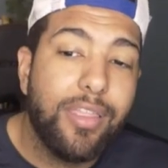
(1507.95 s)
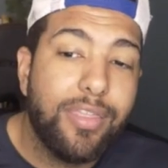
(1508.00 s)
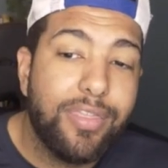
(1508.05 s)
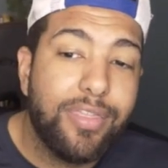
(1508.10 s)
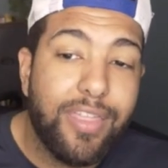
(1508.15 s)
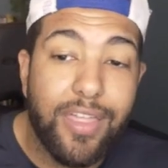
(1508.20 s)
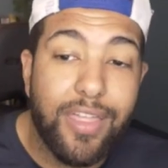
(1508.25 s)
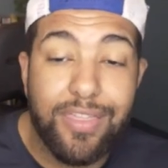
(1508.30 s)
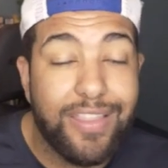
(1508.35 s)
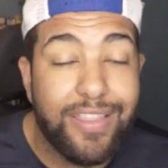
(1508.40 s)

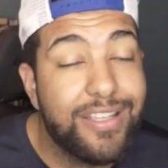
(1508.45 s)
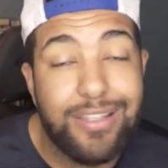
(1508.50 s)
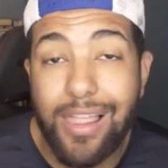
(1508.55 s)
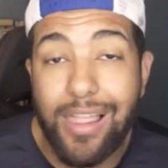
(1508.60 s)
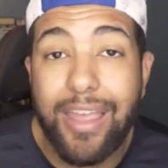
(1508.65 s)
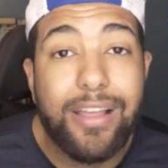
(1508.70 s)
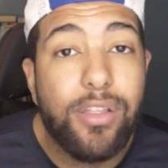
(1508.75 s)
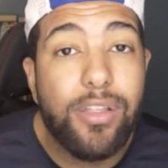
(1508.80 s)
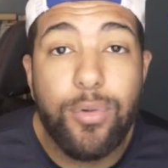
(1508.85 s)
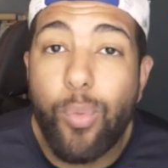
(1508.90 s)
then this
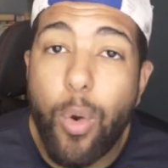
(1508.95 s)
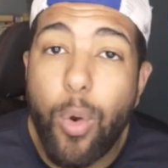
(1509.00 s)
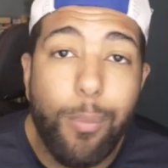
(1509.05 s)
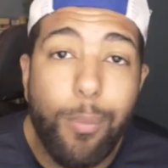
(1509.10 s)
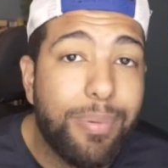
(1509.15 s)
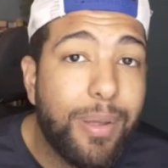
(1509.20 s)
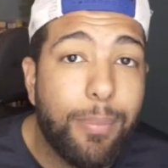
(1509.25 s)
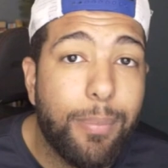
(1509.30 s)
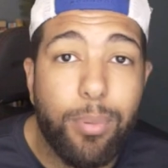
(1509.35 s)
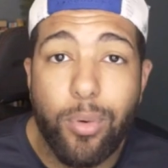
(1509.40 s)
likely won't
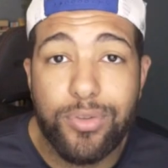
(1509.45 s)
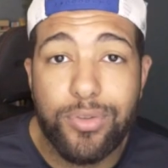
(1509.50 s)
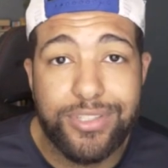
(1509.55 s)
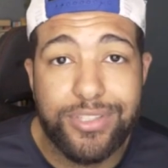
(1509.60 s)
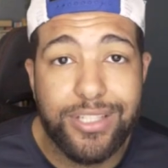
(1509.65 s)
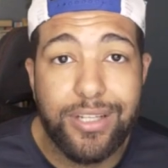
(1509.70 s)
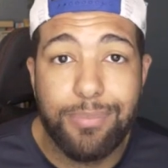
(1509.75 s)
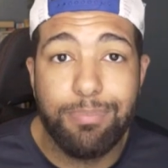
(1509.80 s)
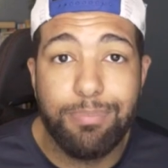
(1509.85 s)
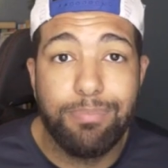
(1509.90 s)
be a bowl
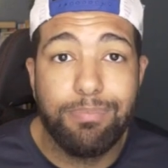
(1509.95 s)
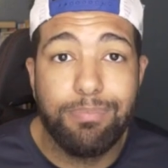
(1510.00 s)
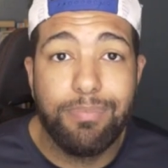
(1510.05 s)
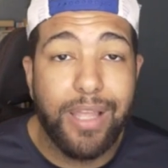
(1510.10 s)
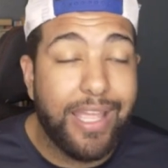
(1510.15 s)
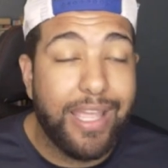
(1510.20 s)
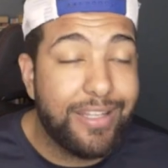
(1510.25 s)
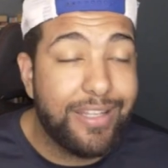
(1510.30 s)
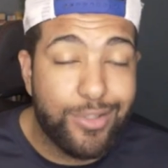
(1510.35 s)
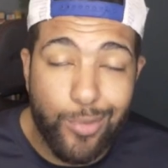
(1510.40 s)
team
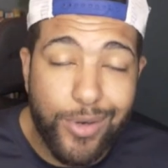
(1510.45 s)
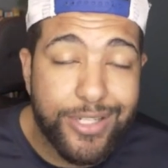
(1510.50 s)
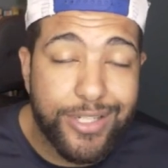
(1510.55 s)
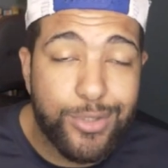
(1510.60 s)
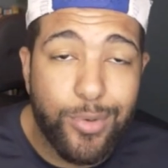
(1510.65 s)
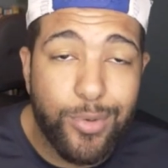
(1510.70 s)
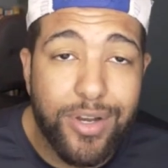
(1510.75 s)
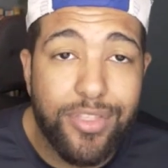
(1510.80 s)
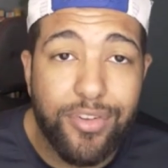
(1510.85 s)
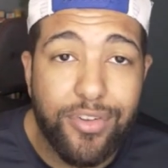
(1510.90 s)
in
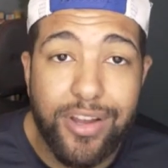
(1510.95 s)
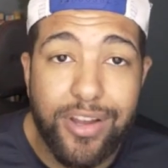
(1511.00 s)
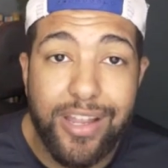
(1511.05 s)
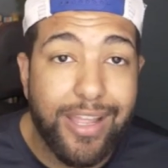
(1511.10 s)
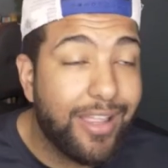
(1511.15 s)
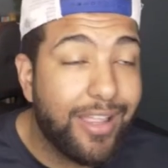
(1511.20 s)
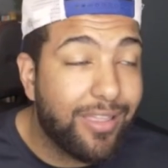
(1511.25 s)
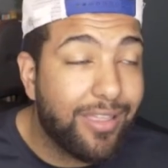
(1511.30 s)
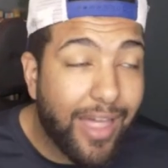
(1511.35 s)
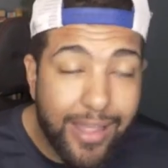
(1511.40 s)
2023.
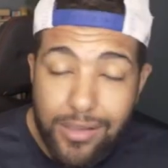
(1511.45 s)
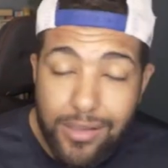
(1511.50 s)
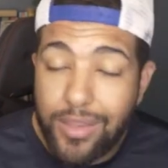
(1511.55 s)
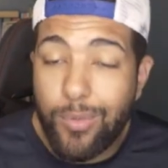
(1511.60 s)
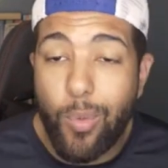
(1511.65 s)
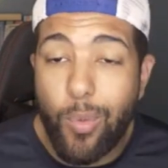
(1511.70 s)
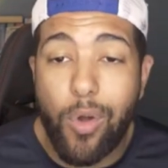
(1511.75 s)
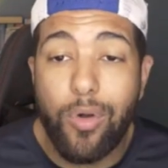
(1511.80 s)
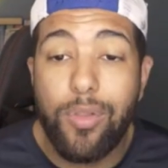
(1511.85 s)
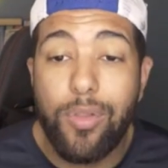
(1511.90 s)
It likely
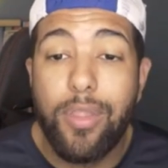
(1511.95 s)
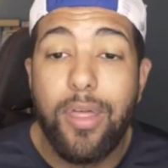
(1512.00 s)
won't.